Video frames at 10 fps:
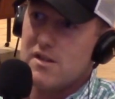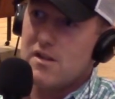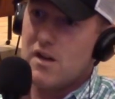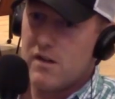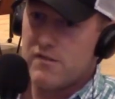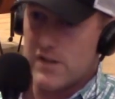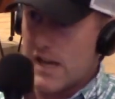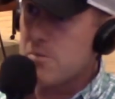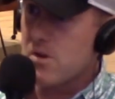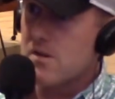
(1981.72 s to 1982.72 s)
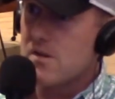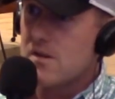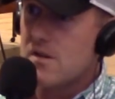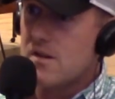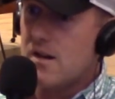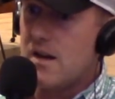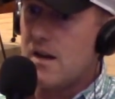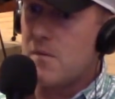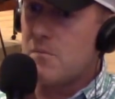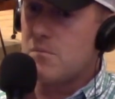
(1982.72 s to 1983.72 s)
of labor,
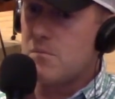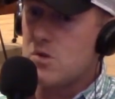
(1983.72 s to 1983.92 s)
and